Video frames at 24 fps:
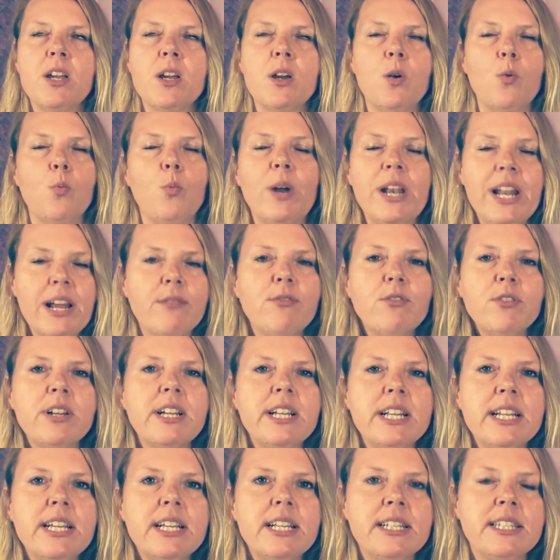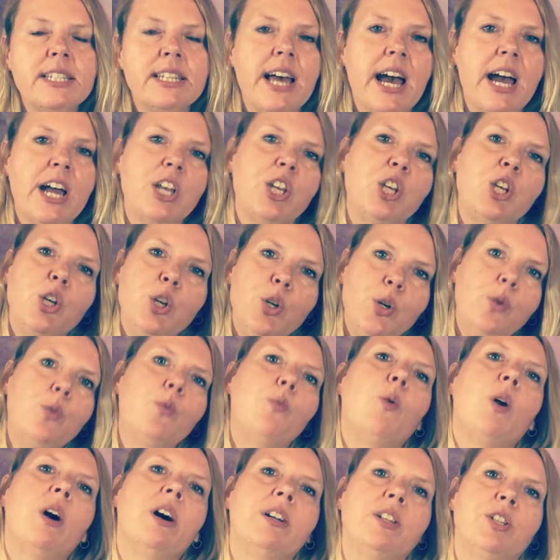whatever it is that you
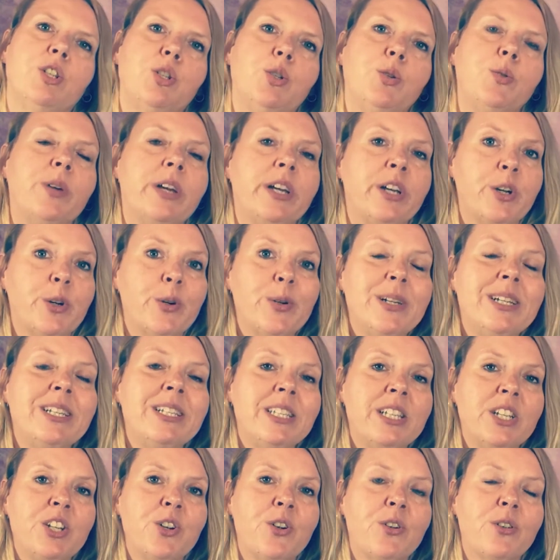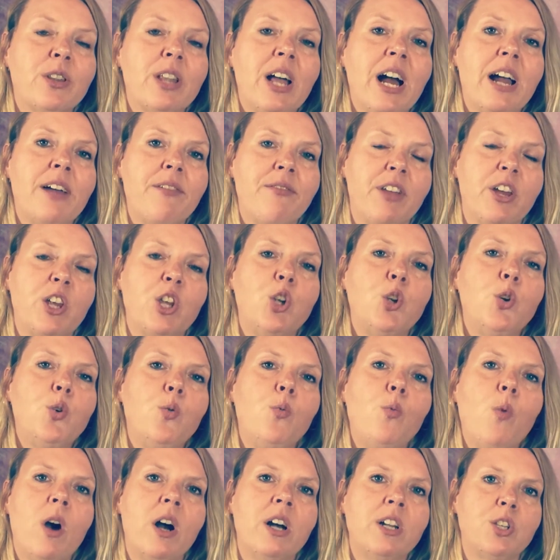want to increase in your life, that you
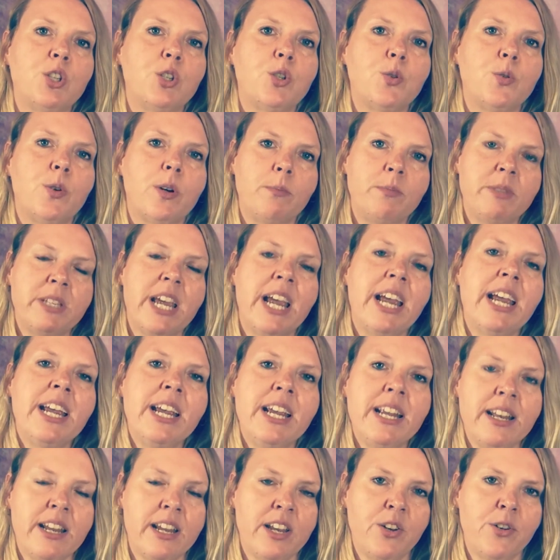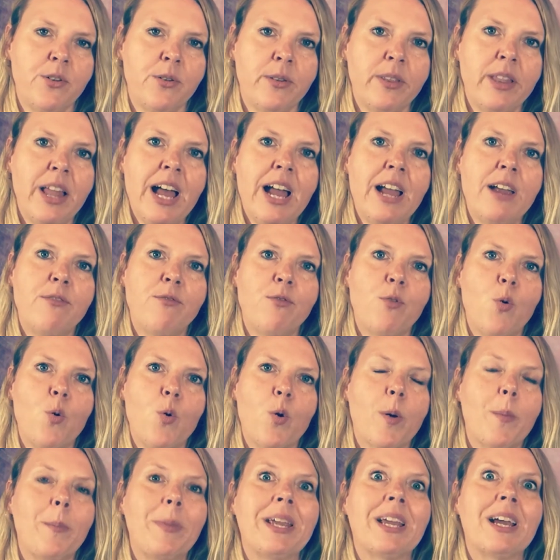want to obtain in your life,
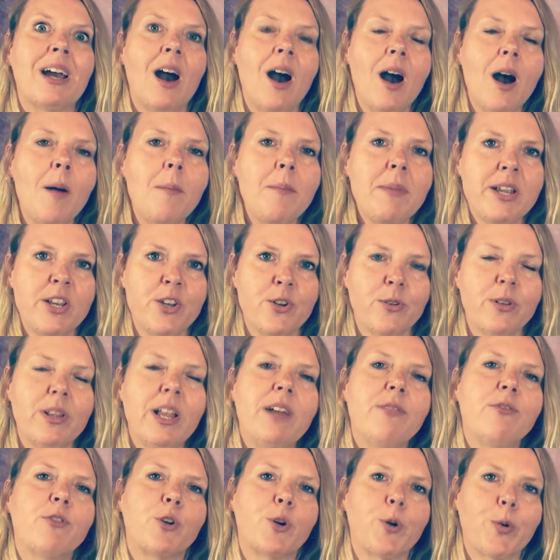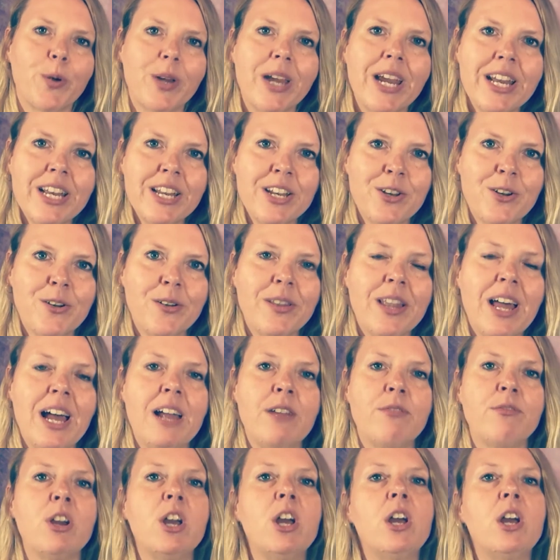or become in your life, or create in your life.